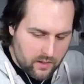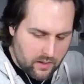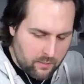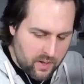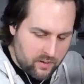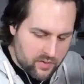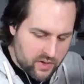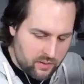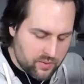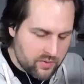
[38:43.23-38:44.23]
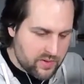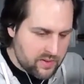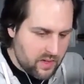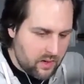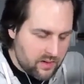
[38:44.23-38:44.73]
a pair of shell boots,
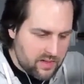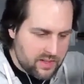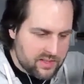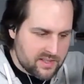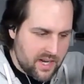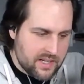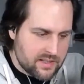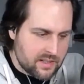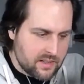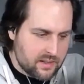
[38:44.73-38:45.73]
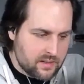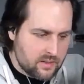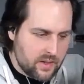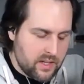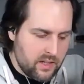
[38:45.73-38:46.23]
is the hardest thing is sizing.
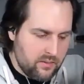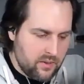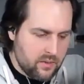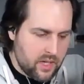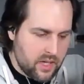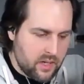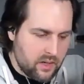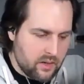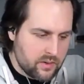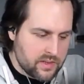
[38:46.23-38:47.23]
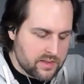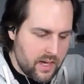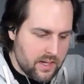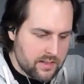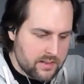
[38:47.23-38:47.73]
So I think if you get a good
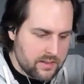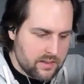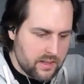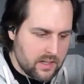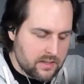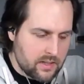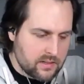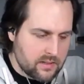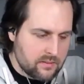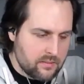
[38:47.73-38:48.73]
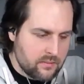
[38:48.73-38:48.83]
size, it doesn't,